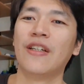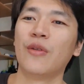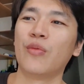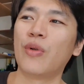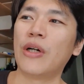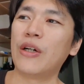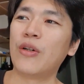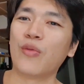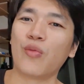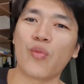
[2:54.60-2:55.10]

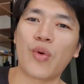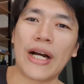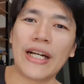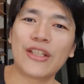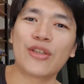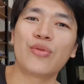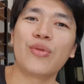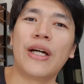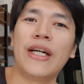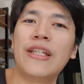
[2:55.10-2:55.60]
Well, why
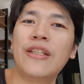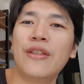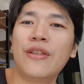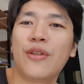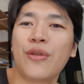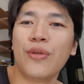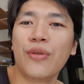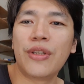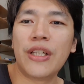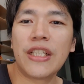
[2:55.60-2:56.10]
do I
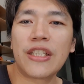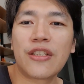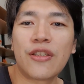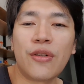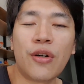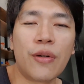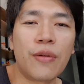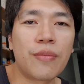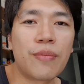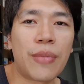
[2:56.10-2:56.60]
do this?
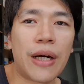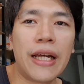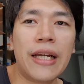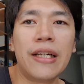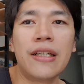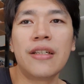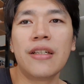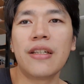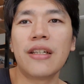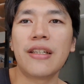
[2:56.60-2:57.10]
Not
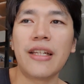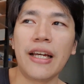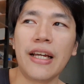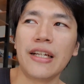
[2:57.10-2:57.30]
buying that.